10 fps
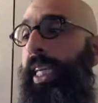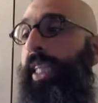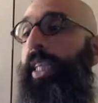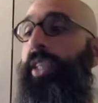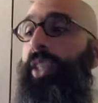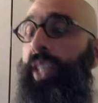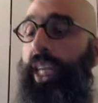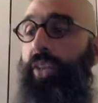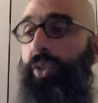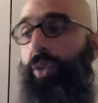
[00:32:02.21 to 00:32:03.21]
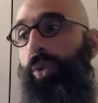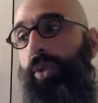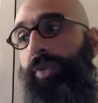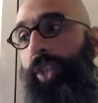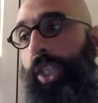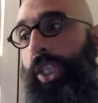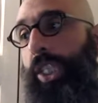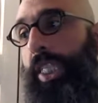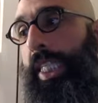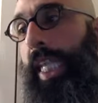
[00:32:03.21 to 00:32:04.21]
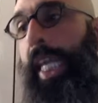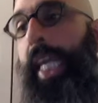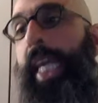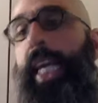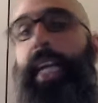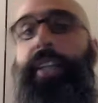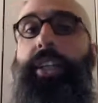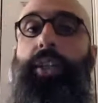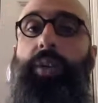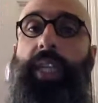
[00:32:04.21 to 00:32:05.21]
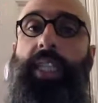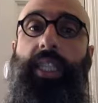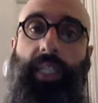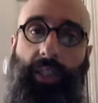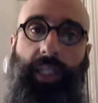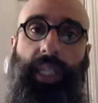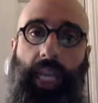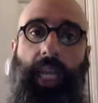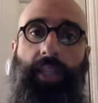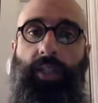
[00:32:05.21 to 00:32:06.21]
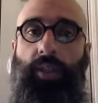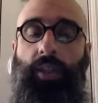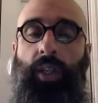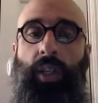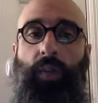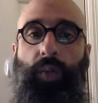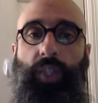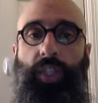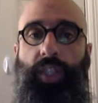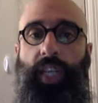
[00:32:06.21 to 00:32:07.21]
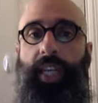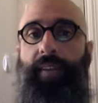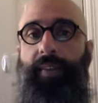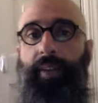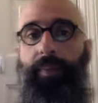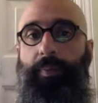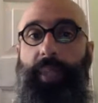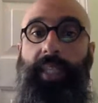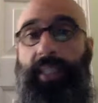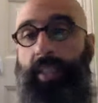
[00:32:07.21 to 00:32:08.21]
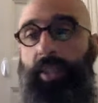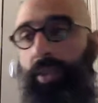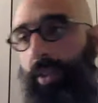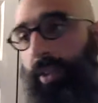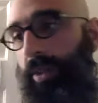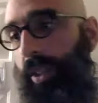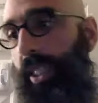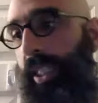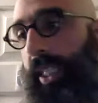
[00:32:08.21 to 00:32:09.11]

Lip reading: the International Court of Justice in Hague, and the UN Security Council, which is kind of a big deal to this